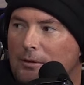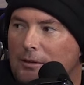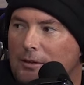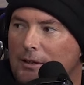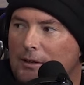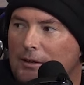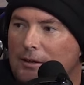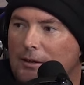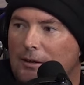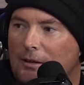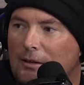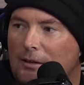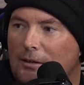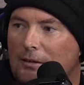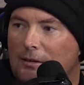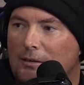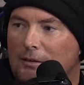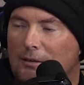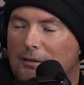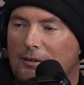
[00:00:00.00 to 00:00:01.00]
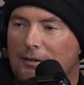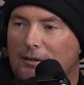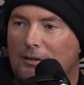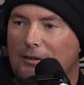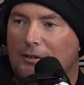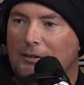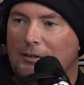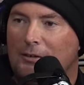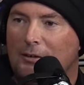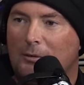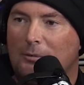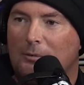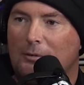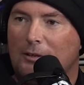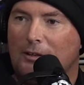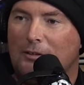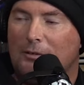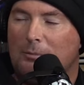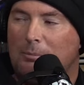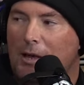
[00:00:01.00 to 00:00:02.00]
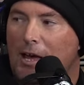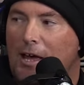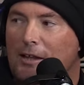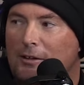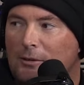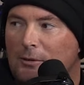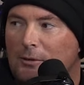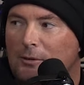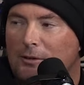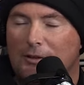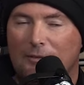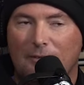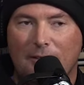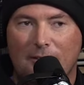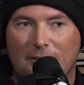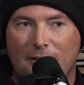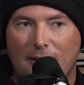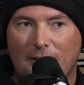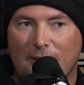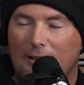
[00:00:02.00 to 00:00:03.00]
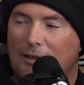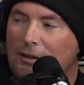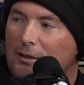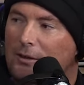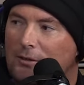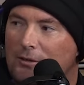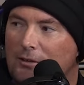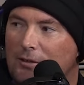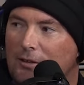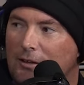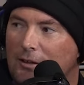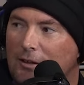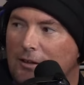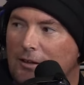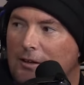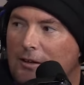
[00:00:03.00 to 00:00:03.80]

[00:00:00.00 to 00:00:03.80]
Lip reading: like, you know, it's a bad look if there's nothing else.